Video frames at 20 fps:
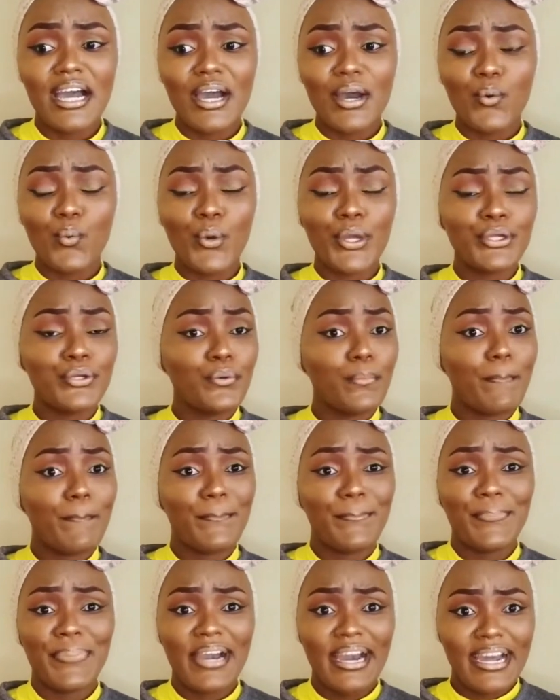when you
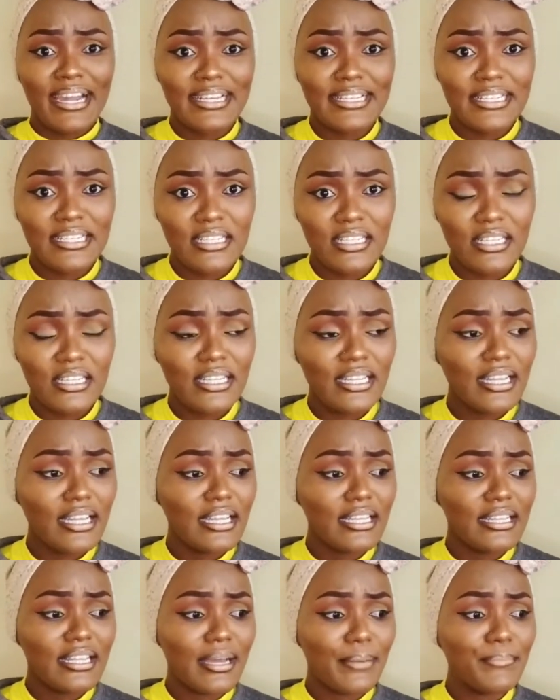party,
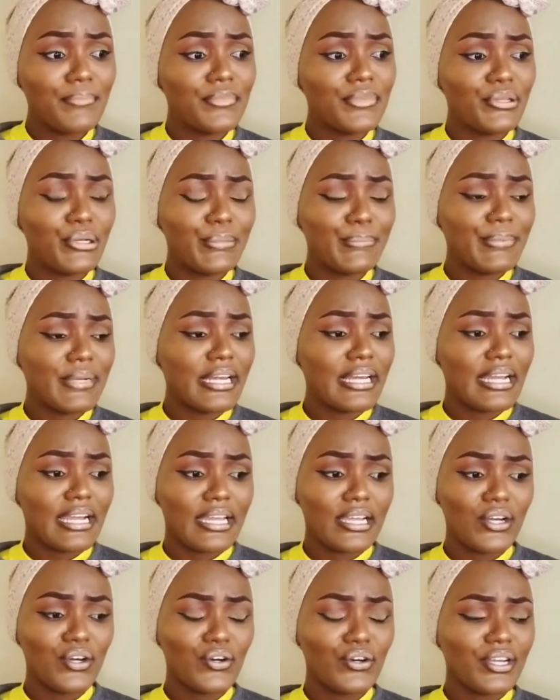they'll be
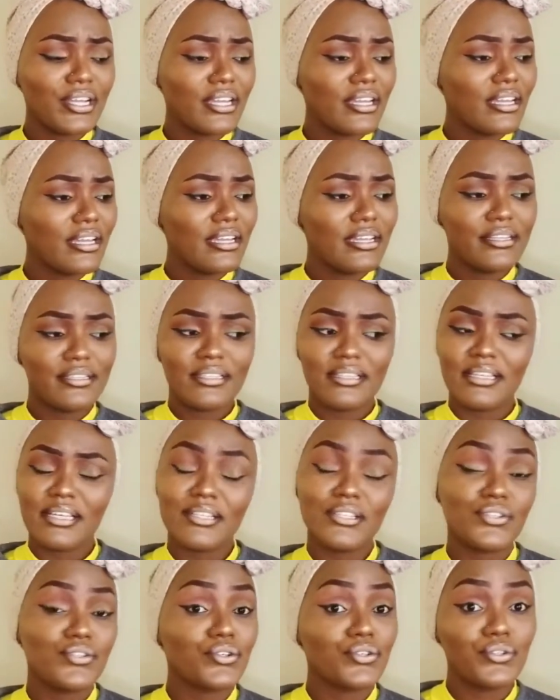like, okay,
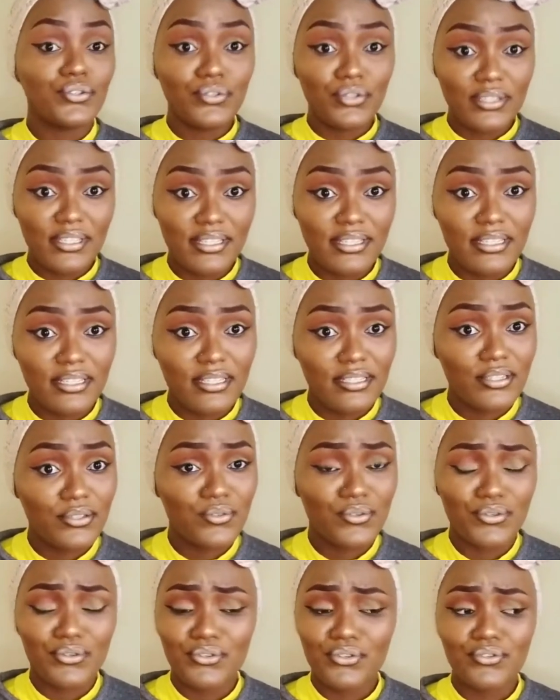that's not good, sis.
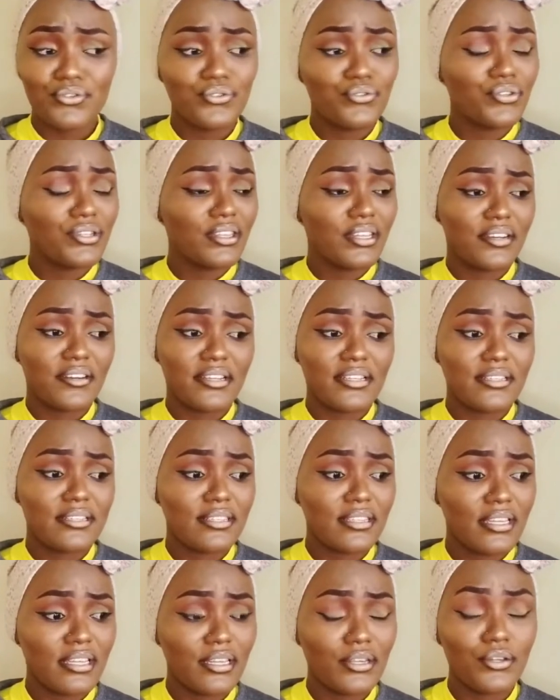You're not doing the right
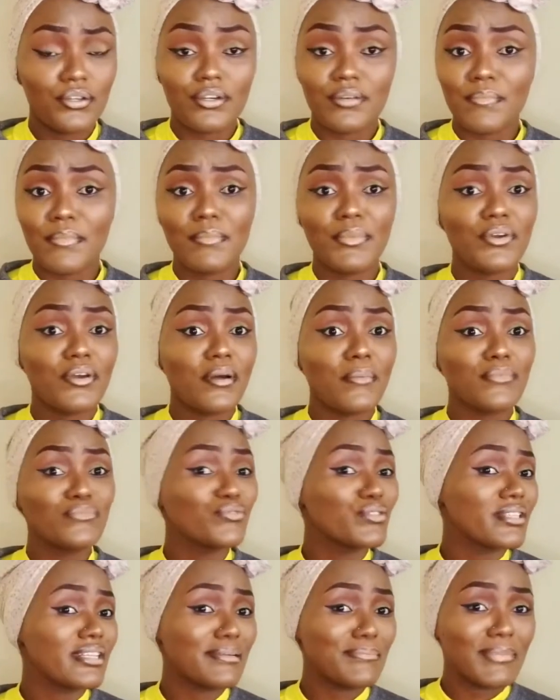thing. You remember a
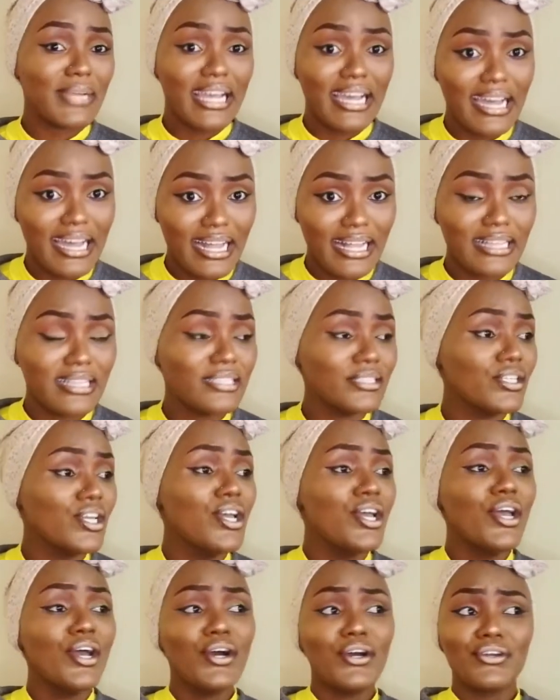Muslim girl.
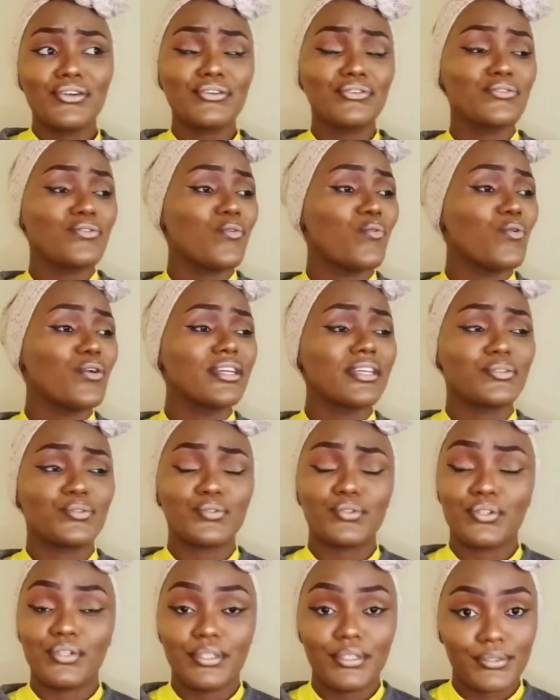I don't know what and
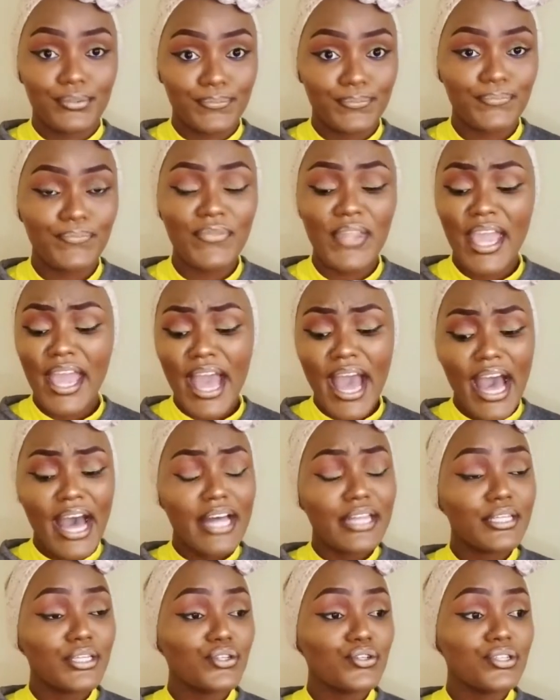what.
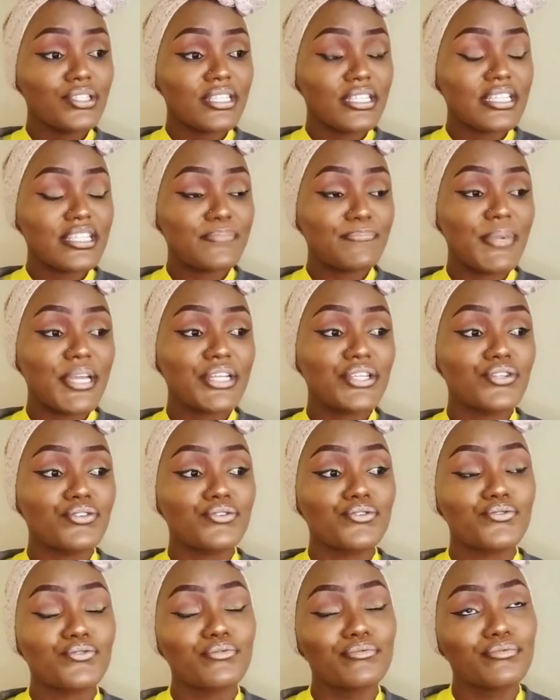They don't expect you
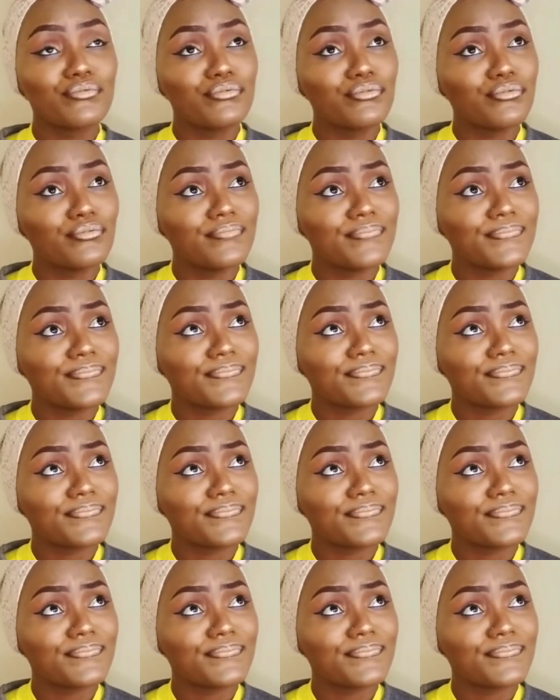to,